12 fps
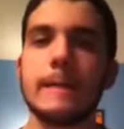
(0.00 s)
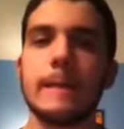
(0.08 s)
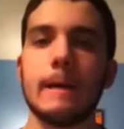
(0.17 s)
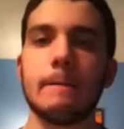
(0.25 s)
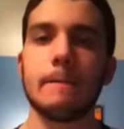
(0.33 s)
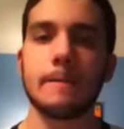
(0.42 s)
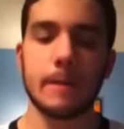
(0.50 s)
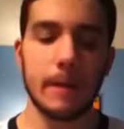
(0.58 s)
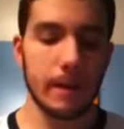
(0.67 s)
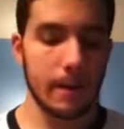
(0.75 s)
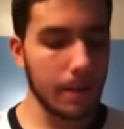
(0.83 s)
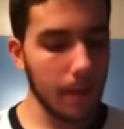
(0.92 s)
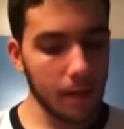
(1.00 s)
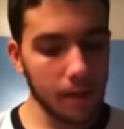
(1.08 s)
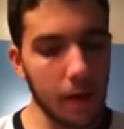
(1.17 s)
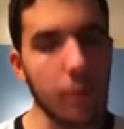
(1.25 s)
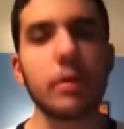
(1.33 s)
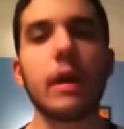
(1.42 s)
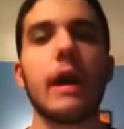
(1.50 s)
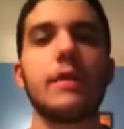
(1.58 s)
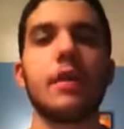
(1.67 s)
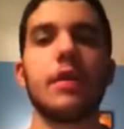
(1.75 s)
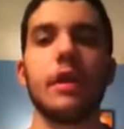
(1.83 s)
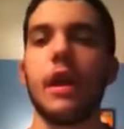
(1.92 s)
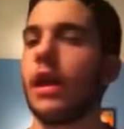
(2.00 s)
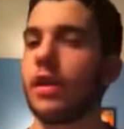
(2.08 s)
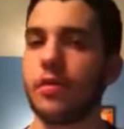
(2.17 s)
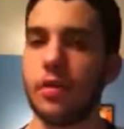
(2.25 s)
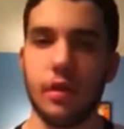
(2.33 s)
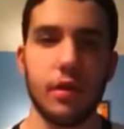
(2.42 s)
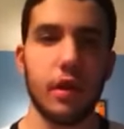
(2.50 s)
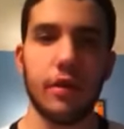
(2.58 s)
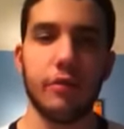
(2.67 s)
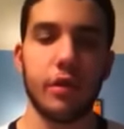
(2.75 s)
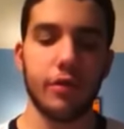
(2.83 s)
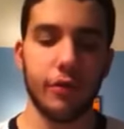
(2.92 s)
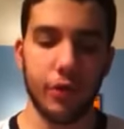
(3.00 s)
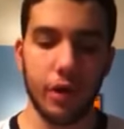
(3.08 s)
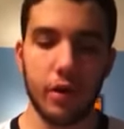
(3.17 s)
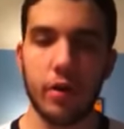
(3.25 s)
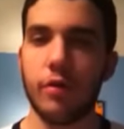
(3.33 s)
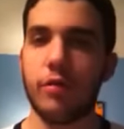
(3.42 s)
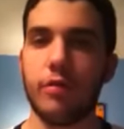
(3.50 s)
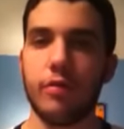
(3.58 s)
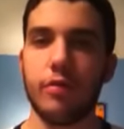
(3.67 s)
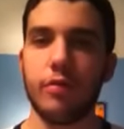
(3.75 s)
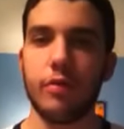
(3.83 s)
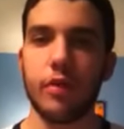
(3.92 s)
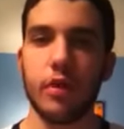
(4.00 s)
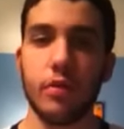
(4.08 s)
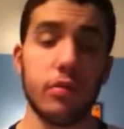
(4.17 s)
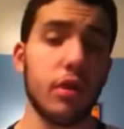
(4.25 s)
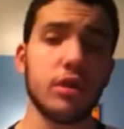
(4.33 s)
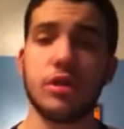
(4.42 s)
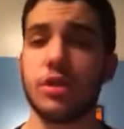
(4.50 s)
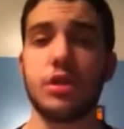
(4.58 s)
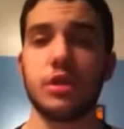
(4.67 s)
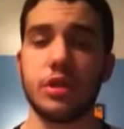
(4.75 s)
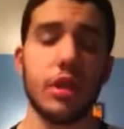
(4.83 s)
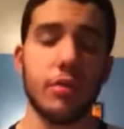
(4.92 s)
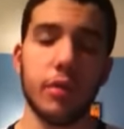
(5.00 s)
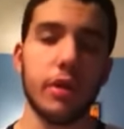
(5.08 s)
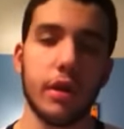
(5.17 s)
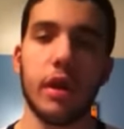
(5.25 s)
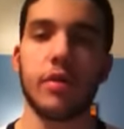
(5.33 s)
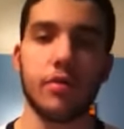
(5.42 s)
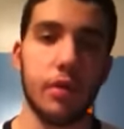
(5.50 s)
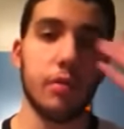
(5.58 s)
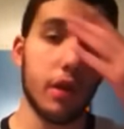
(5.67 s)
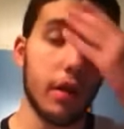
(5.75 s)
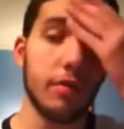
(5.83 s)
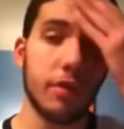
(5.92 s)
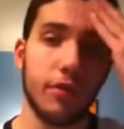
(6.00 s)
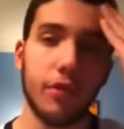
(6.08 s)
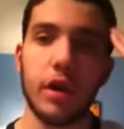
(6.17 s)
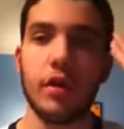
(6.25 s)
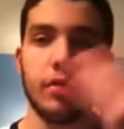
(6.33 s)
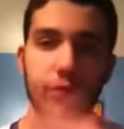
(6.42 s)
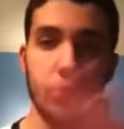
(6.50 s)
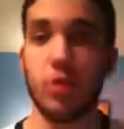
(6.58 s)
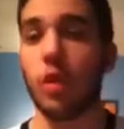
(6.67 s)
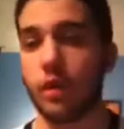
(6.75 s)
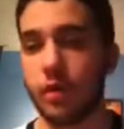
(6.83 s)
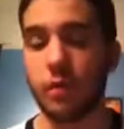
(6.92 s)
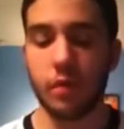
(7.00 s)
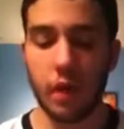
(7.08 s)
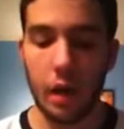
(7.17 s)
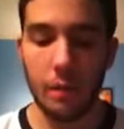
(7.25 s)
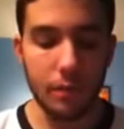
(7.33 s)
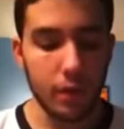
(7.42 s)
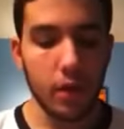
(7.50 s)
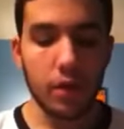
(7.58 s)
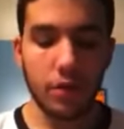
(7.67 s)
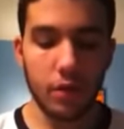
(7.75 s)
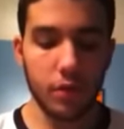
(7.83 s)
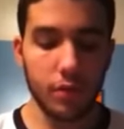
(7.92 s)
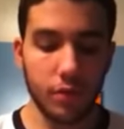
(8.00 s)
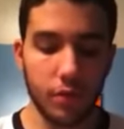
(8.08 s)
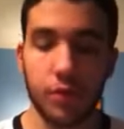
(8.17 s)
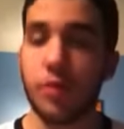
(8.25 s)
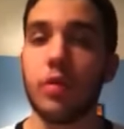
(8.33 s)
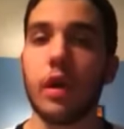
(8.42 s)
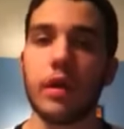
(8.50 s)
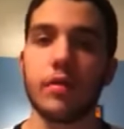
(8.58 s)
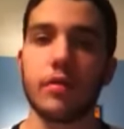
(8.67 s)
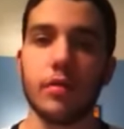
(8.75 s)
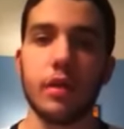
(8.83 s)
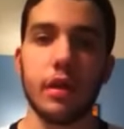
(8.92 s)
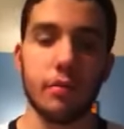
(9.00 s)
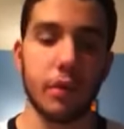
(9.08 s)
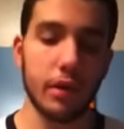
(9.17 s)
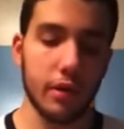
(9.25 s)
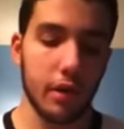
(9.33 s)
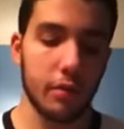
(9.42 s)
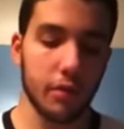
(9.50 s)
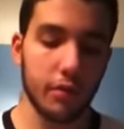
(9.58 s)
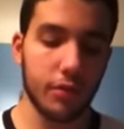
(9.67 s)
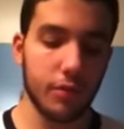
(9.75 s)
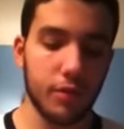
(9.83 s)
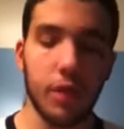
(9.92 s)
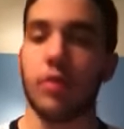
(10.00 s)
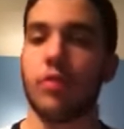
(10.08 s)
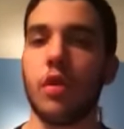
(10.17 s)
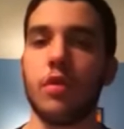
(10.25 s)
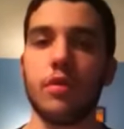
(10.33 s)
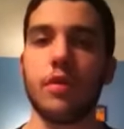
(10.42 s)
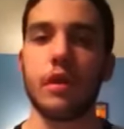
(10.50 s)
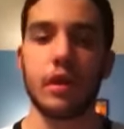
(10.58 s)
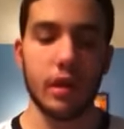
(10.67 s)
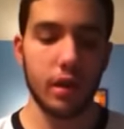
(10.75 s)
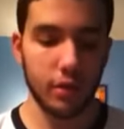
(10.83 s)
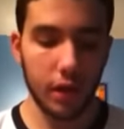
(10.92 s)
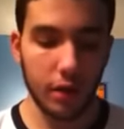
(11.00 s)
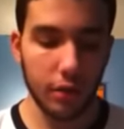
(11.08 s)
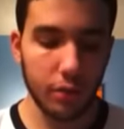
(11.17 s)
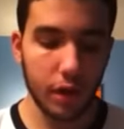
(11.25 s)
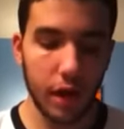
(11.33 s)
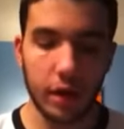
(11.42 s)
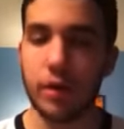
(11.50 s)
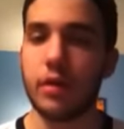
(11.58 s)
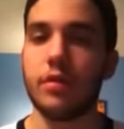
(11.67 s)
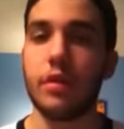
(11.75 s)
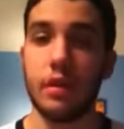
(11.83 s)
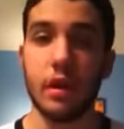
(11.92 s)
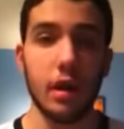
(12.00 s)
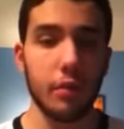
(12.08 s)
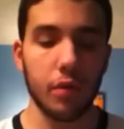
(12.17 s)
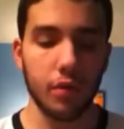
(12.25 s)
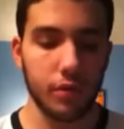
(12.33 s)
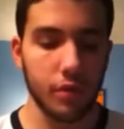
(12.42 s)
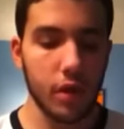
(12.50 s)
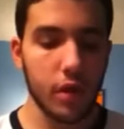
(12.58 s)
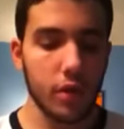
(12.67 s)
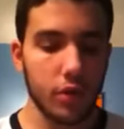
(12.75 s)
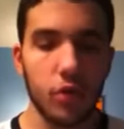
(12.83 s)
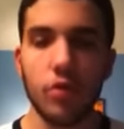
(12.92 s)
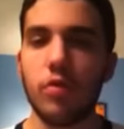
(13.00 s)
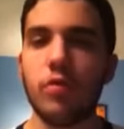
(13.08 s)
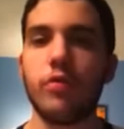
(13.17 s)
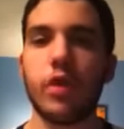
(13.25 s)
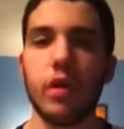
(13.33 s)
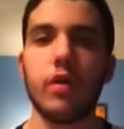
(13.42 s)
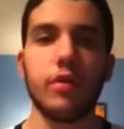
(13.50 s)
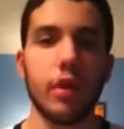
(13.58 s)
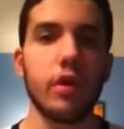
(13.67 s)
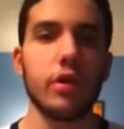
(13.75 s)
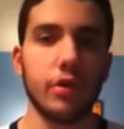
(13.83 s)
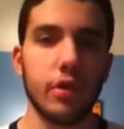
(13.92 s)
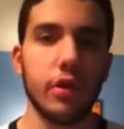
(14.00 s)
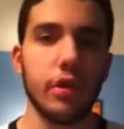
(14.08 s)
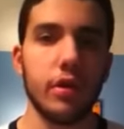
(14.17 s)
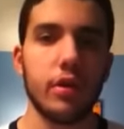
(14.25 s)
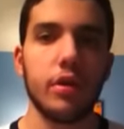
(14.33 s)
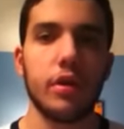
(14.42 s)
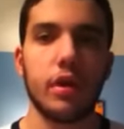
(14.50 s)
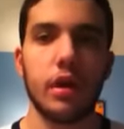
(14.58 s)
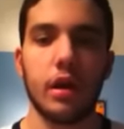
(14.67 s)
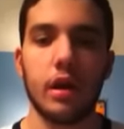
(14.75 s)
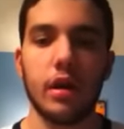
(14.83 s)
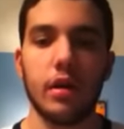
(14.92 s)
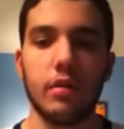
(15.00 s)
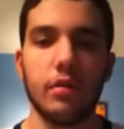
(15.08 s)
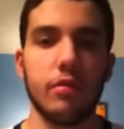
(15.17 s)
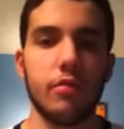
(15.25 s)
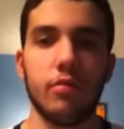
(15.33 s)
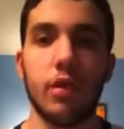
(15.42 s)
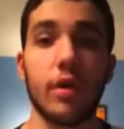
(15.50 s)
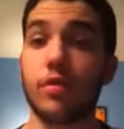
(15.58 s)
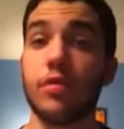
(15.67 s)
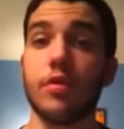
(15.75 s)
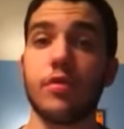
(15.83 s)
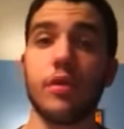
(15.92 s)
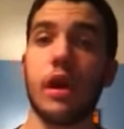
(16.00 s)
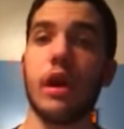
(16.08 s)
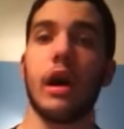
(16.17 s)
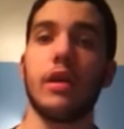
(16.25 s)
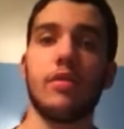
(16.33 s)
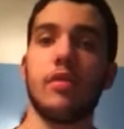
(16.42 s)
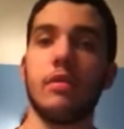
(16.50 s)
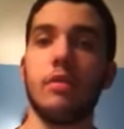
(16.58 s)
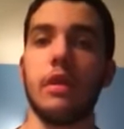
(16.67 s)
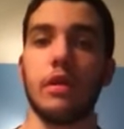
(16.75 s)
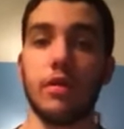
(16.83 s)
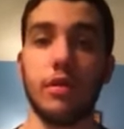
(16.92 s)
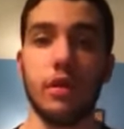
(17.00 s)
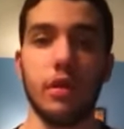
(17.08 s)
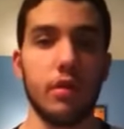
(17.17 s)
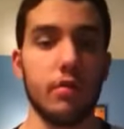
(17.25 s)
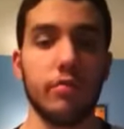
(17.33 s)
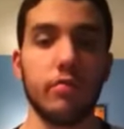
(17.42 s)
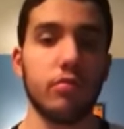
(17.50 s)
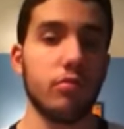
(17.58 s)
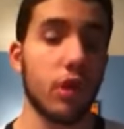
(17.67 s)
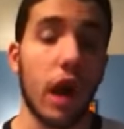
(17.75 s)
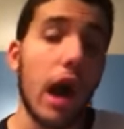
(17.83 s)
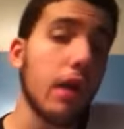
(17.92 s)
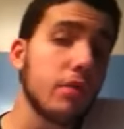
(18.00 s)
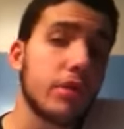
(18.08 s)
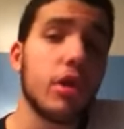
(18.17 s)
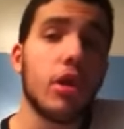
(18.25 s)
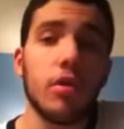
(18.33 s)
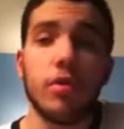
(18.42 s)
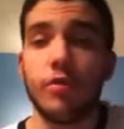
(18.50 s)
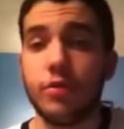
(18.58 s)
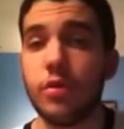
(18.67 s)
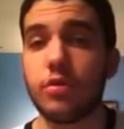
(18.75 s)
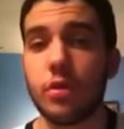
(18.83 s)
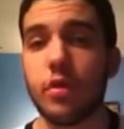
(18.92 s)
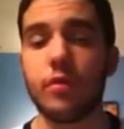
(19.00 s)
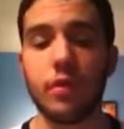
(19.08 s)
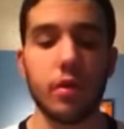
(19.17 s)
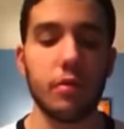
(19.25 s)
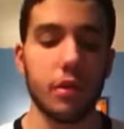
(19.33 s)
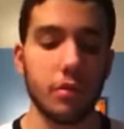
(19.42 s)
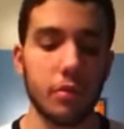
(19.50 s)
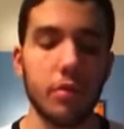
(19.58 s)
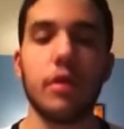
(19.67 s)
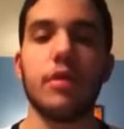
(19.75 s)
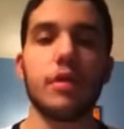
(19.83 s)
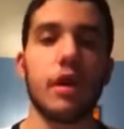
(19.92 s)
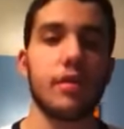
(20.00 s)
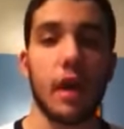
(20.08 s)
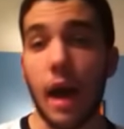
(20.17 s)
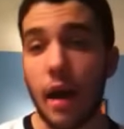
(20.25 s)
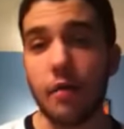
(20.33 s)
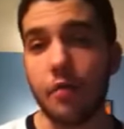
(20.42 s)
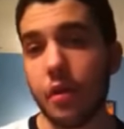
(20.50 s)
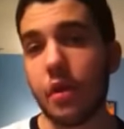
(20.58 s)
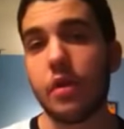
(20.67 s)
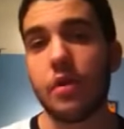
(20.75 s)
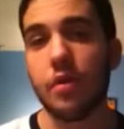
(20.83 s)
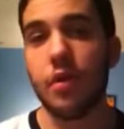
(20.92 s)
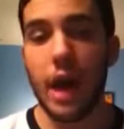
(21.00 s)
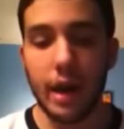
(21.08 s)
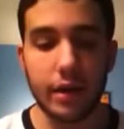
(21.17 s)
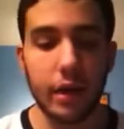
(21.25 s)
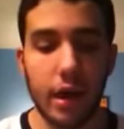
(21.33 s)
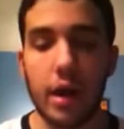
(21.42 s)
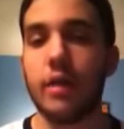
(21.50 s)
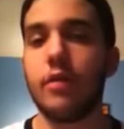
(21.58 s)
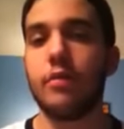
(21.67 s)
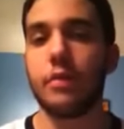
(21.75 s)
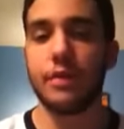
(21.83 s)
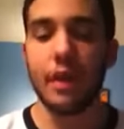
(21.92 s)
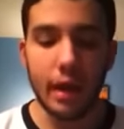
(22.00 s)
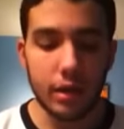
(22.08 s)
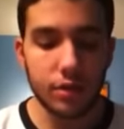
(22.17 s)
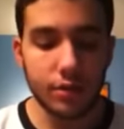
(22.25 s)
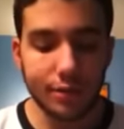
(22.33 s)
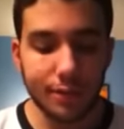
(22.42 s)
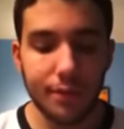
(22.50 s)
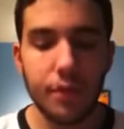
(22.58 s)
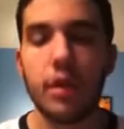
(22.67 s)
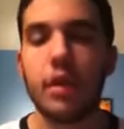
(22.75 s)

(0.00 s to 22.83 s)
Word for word: Now, there's a couple guys on NXT that I've been a fan of, not just since they've been in NXT, but I've been a fan of them for quite some time. Those 2 guys are by the names of Seth Rollins, a.k.a. Tyler Black, and Dean Ambrose. 2 very, very good wrestlers that I see being what I would call the future of the WWE. These guys have that kind of potential.